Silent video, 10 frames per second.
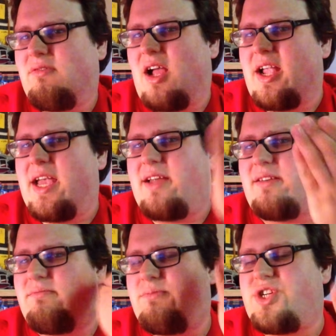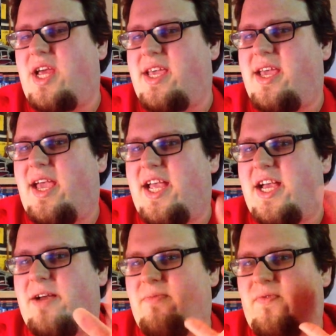Again, shaky
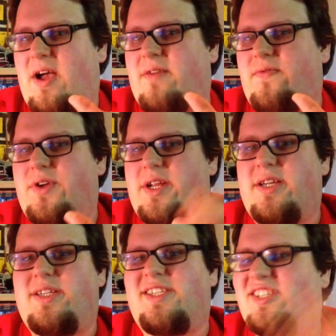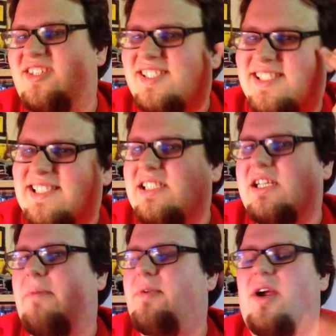cam, found footage. It's just,
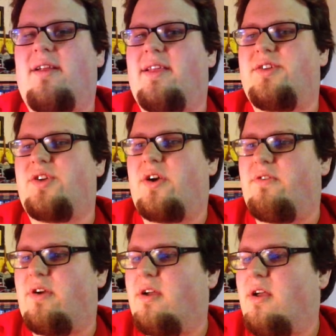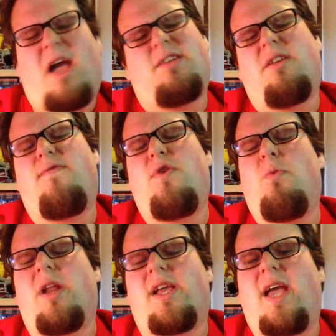I'm tired of that genre. Actually, if you
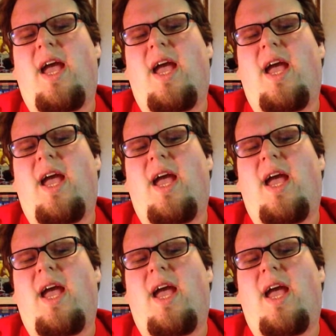want to